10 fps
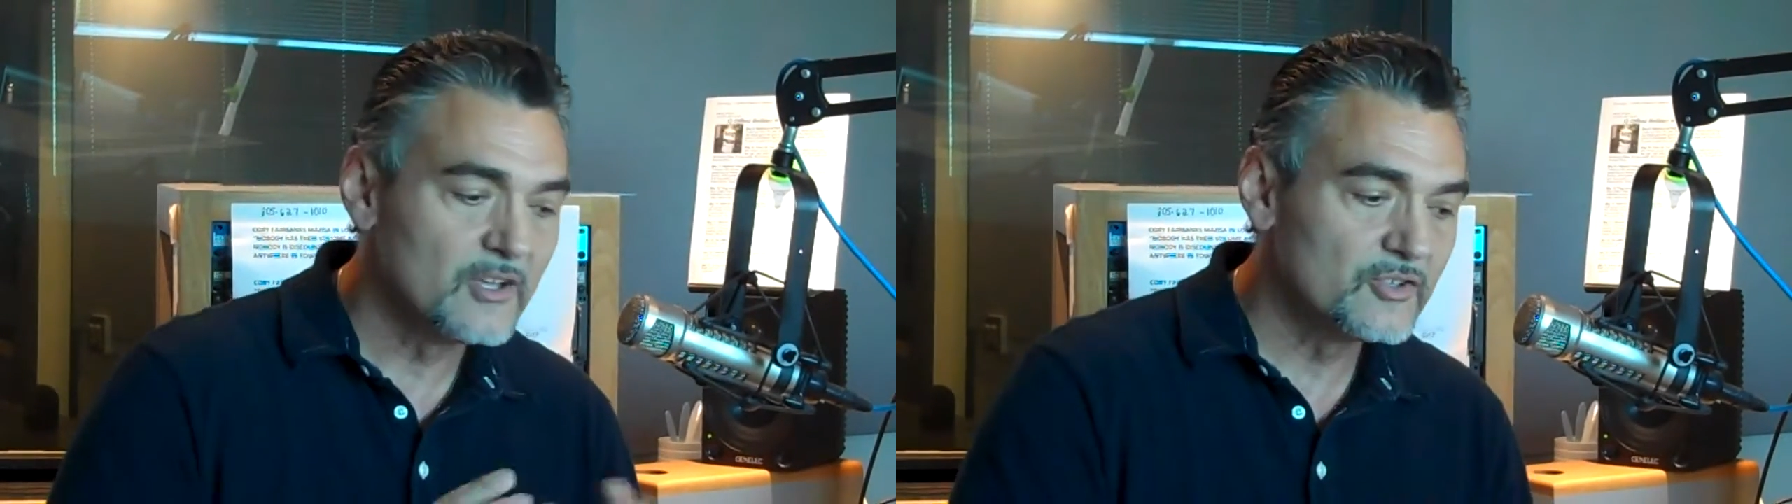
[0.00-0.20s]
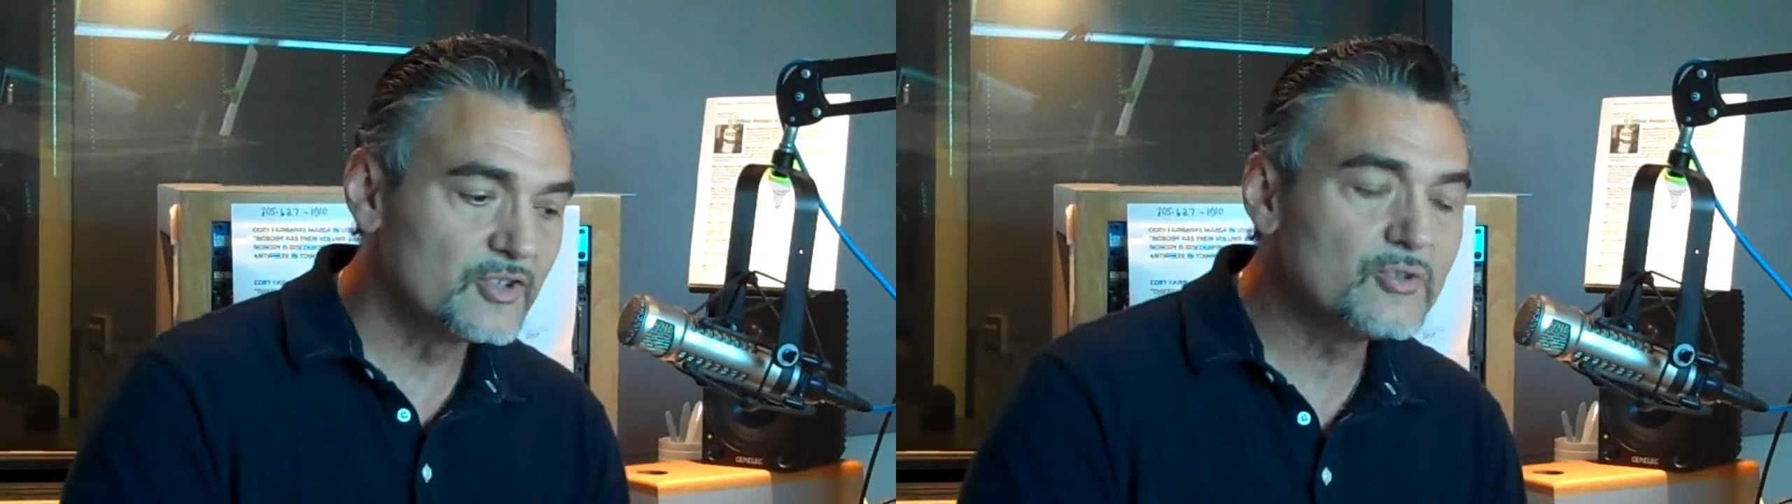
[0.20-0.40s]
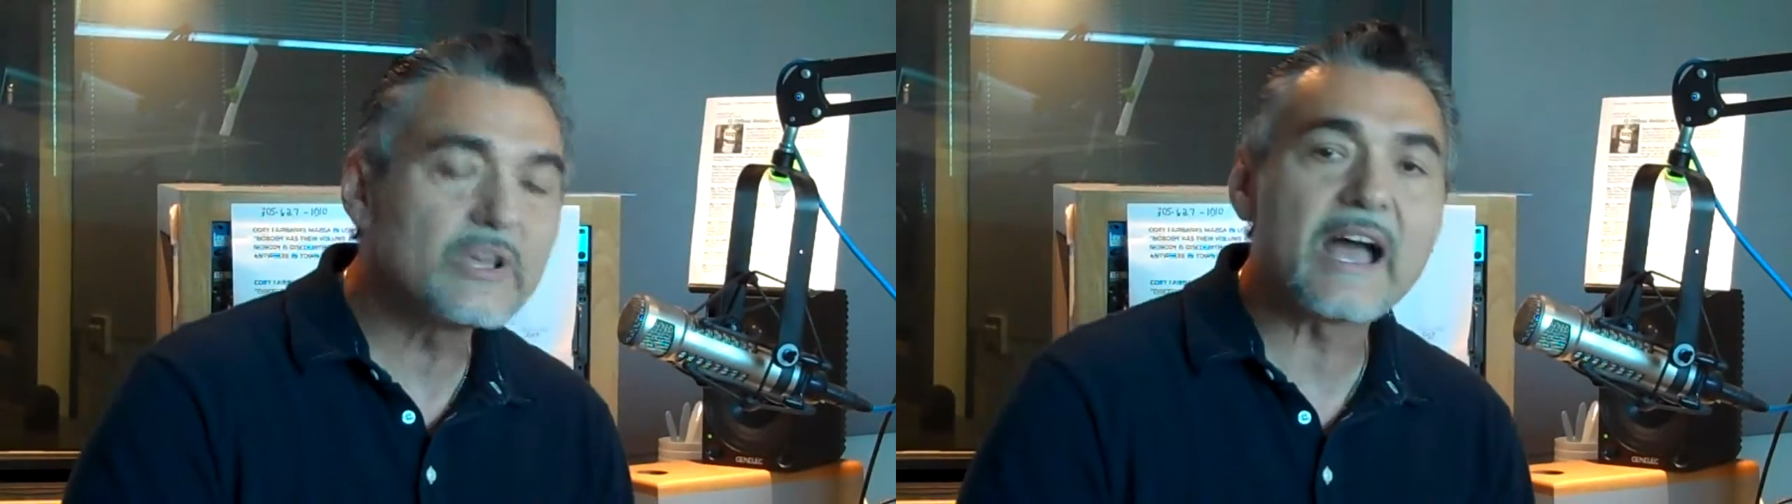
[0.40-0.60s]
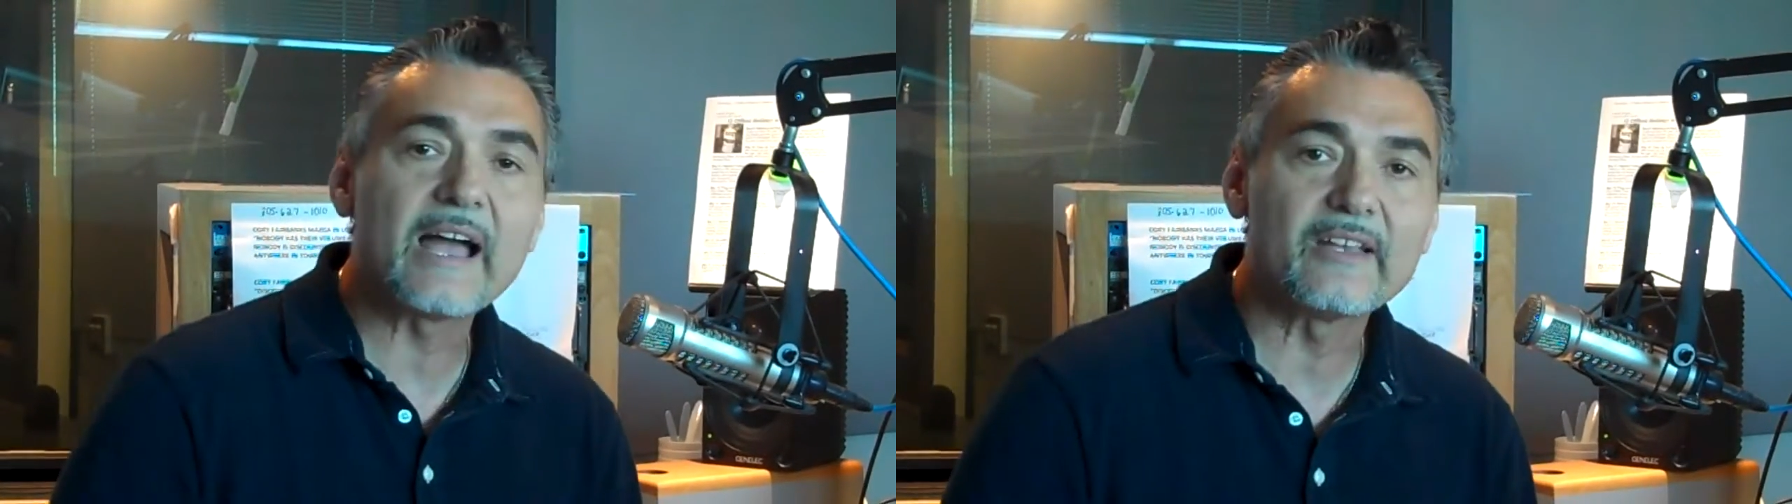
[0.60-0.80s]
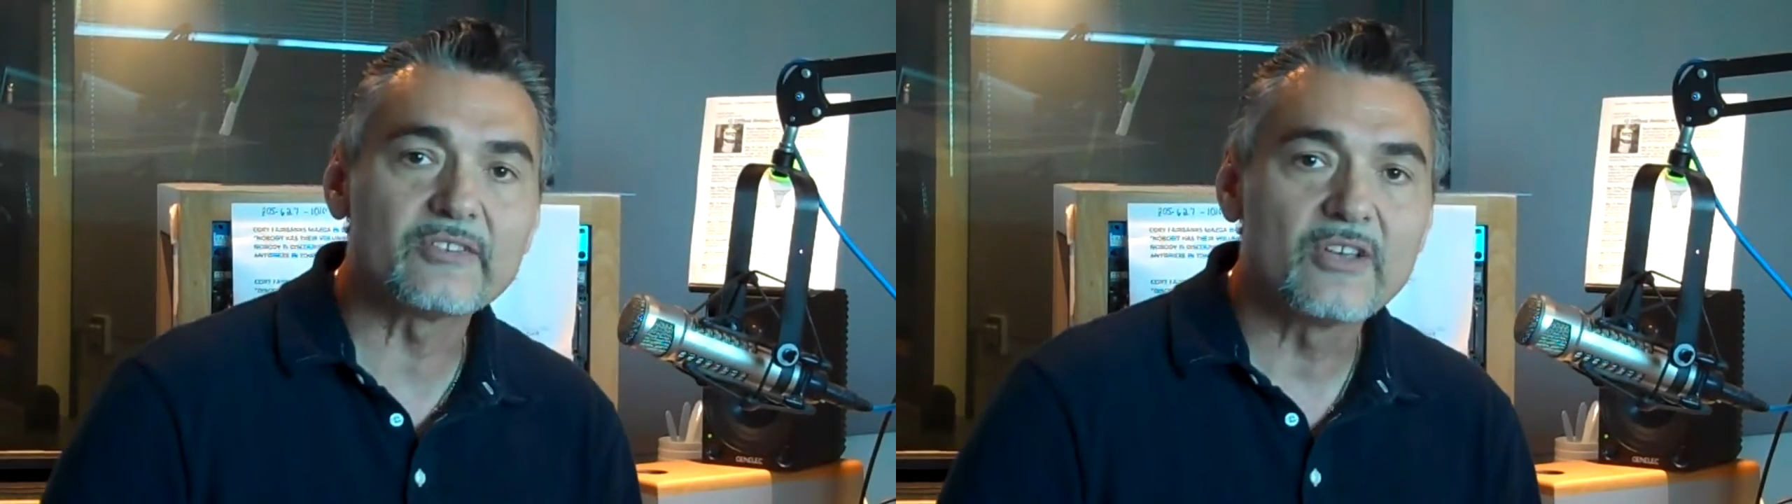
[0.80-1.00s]
Two
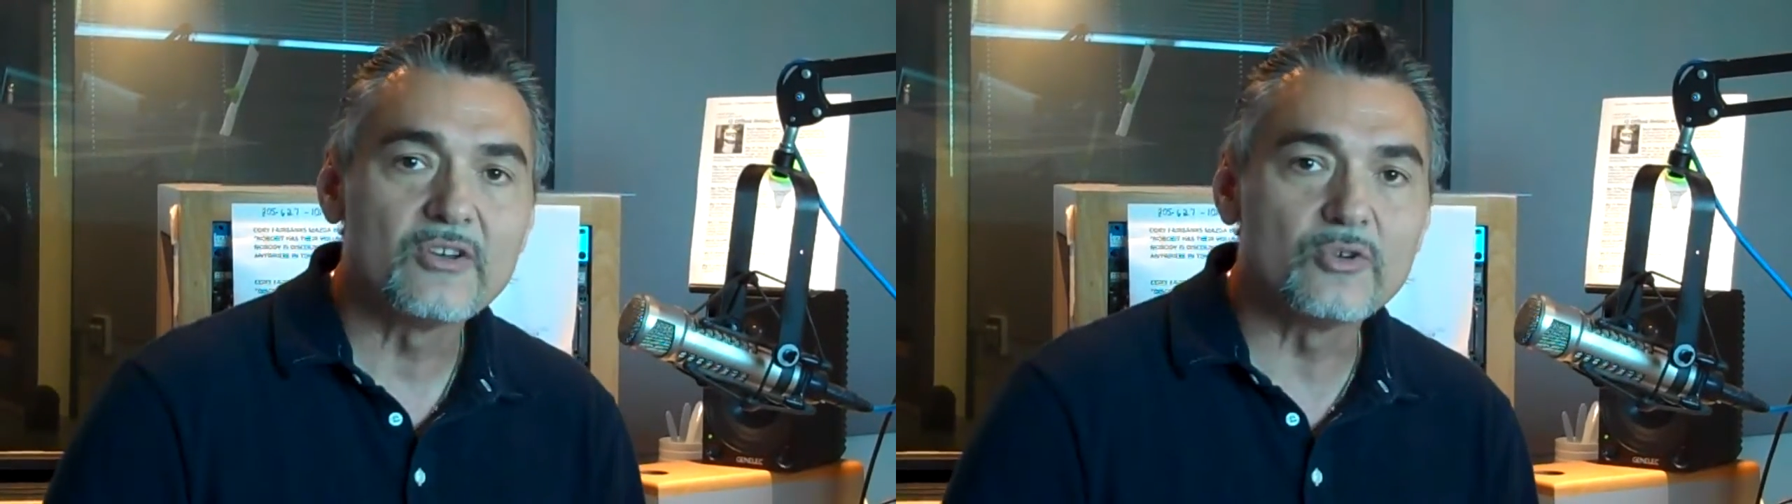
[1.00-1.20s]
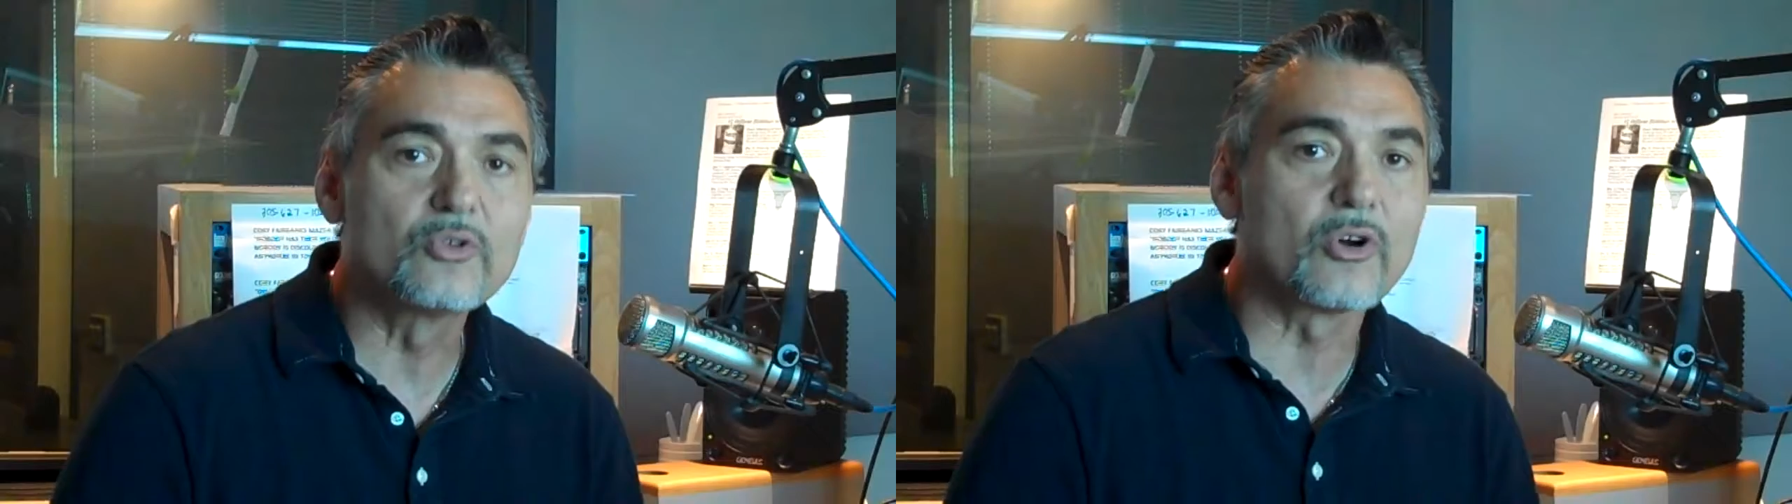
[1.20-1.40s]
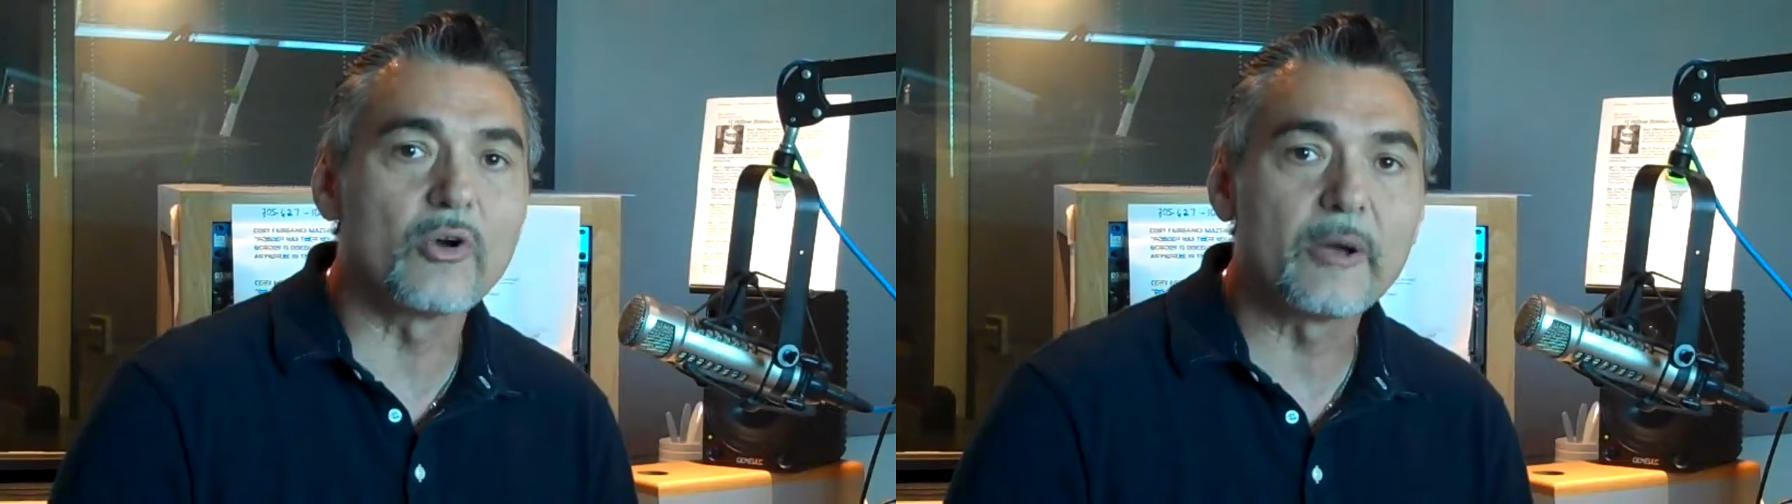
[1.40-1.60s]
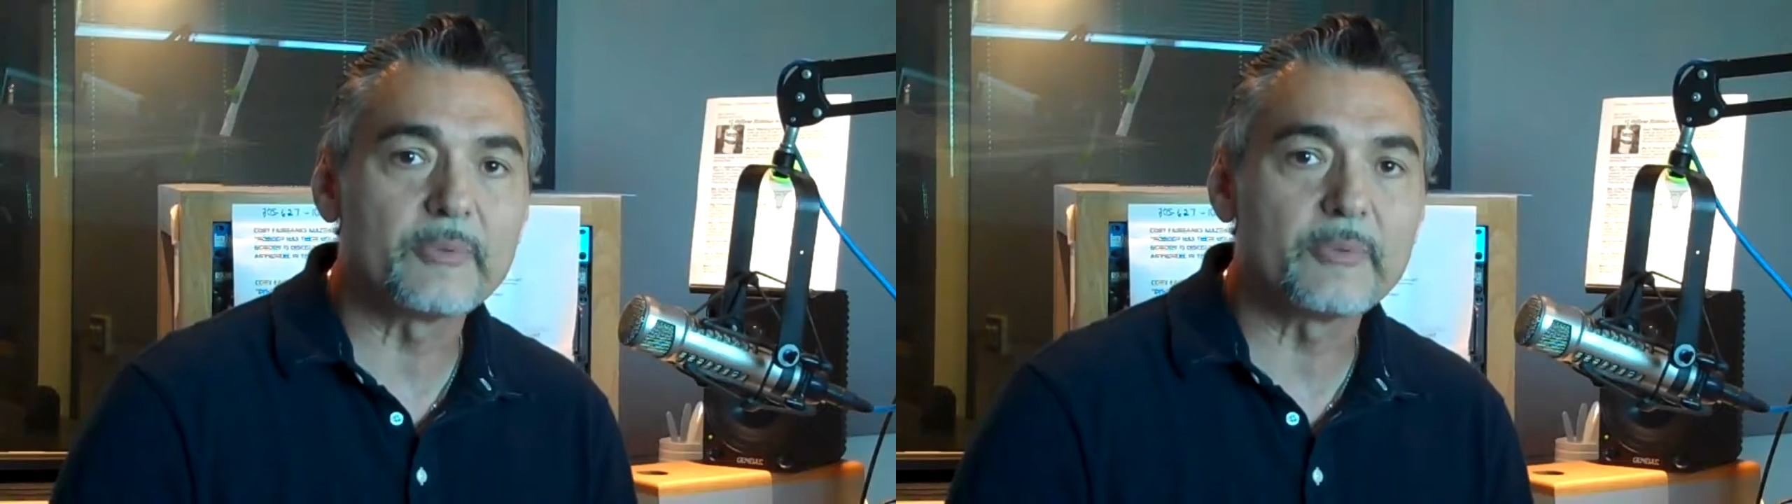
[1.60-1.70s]
guys who grow up